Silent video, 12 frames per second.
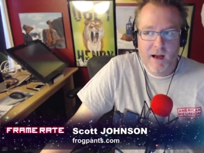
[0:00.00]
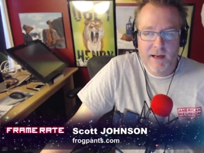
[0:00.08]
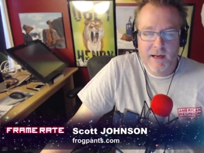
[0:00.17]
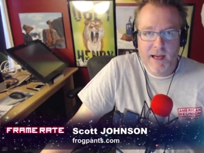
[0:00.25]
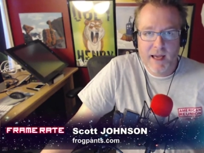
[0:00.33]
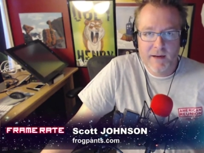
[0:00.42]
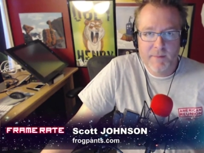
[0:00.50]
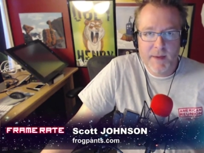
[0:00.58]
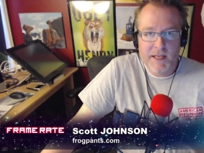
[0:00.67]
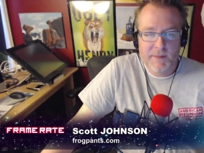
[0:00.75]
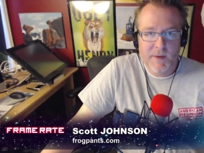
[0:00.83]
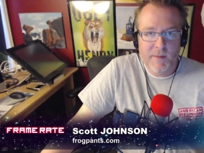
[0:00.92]
on a kind of
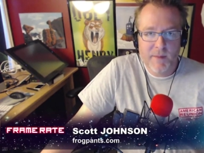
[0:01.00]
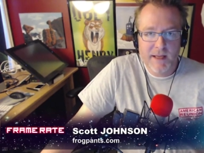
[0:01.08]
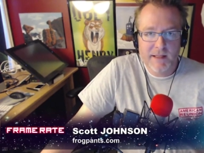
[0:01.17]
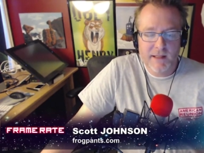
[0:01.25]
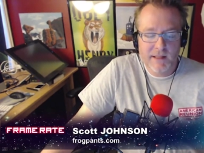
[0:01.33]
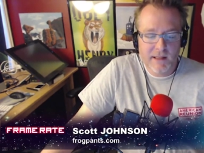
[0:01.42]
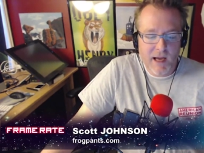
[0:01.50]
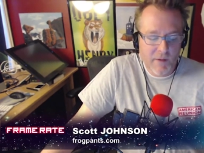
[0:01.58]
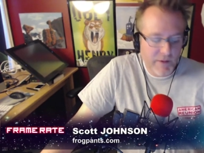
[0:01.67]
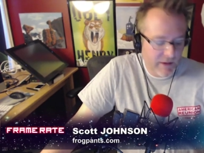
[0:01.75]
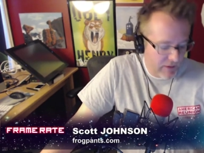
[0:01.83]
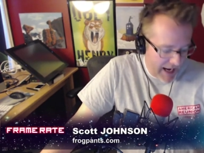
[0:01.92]
piecemeal basis. I
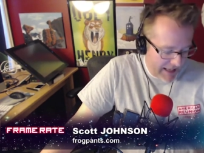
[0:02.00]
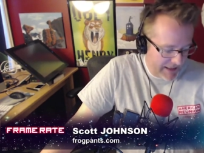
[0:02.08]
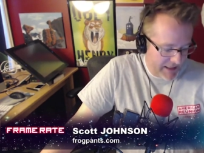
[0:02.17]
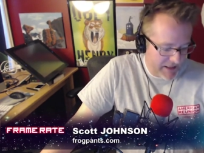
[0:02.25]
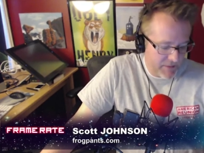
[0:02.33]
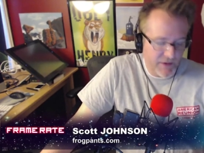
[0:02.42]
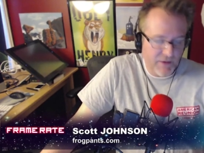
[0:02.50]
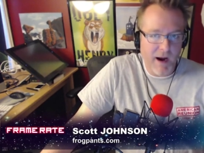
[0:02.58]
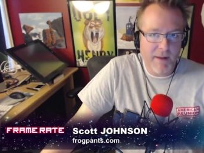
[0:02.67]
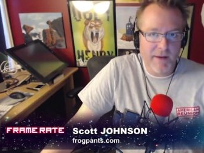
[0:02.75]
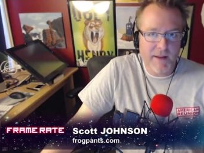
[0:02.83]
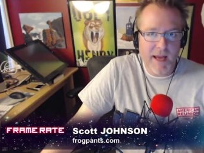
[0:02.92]
would gladly
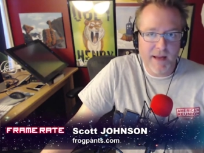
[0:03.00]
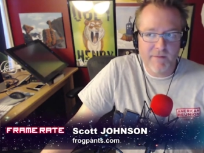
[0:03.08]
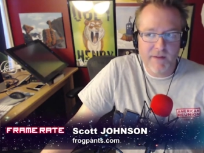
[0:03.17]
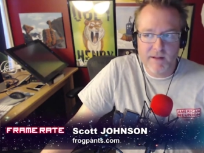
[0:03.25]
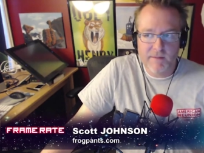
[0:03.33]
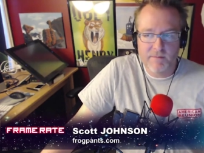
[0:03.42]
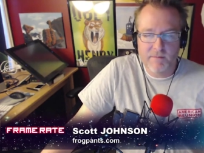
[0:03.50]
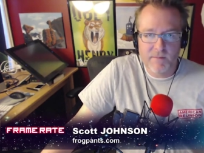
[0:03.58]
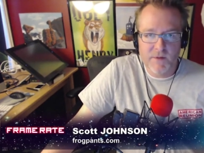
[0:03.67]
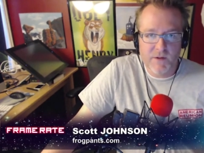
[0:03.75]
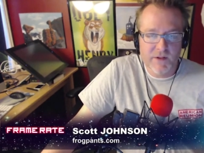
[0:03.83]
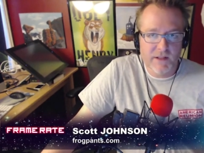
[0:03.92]
subscribe to that via
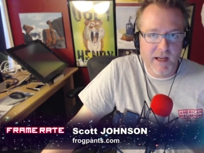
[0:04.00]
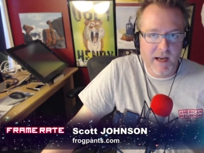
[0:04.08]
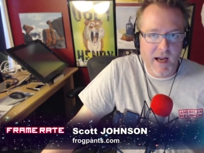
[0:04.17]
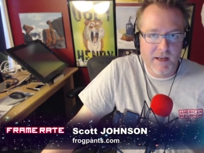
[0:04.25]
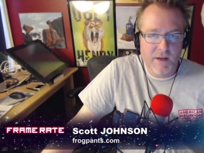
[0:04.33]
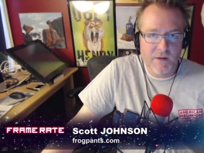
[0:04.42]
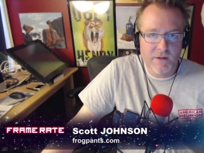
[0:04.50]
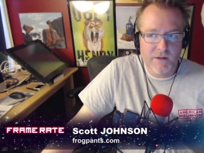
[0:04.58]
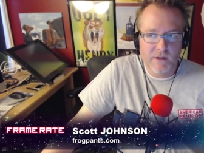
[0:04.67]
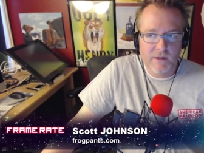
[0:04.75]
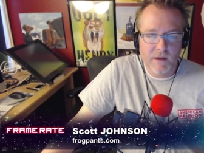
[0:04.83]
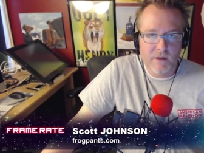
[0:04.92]
services like iTunes
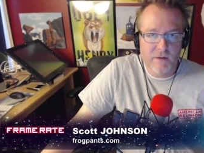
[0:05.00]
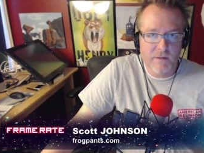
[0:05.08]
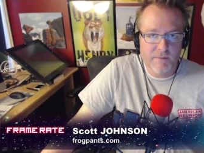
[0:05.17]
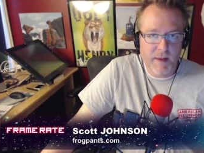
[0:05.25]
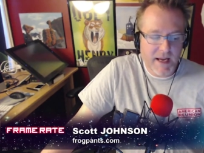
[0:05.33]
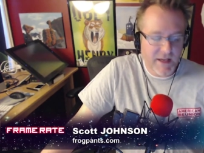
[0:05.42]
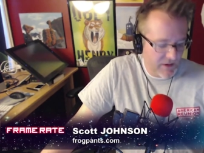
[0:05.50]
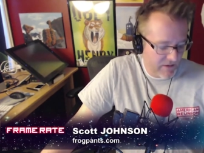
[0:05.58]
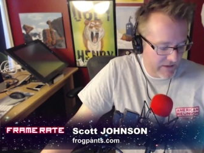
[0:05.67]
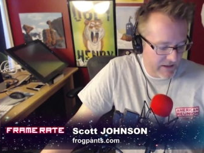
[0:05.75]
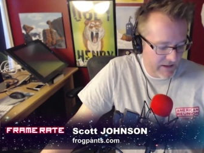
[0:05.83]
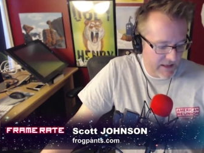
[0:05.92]
or other pay
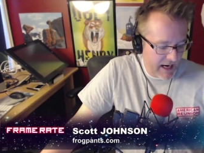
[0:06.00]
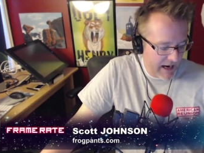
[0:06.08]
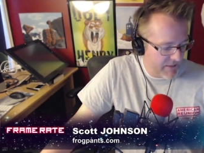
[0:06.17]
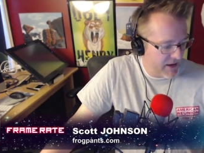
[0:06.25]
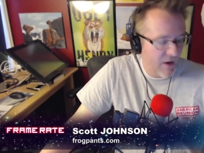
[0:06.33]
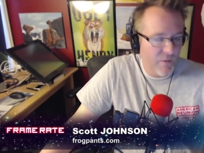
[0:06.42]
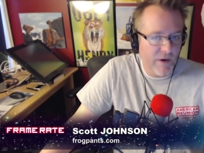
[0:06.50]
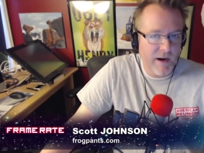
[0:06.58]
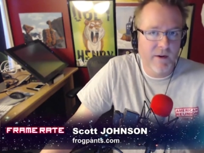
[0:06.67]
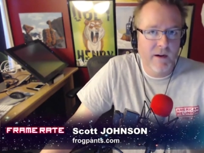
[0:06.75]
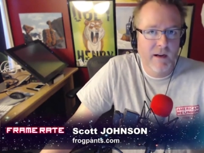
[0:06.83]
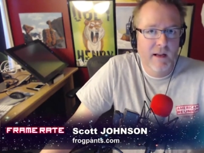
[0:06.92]
services, Amazon,
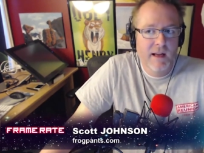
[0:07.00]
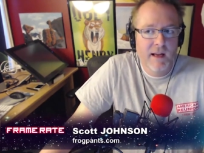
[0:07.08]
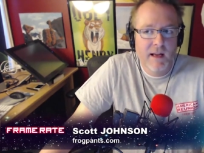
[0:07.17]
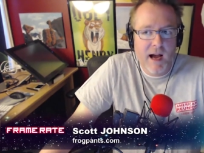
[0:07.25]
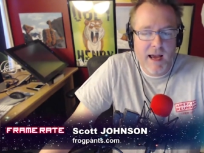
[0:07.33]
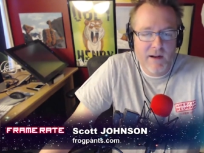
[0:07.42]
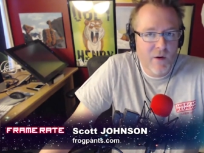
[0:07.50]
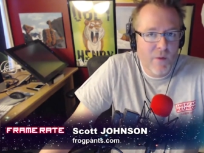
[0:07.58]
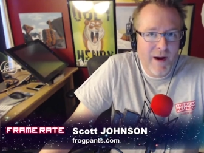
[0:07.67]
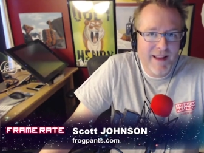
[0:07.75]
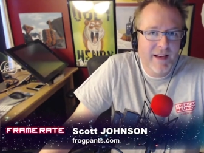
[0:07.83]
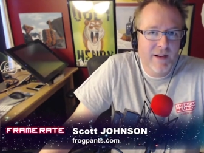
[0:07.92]
whatever. Well, I don't
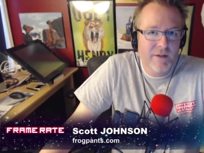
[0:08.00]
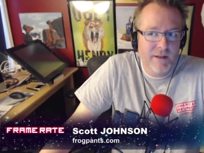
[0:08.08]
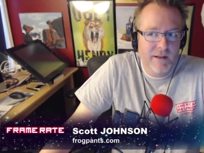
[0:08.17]
know why they stuff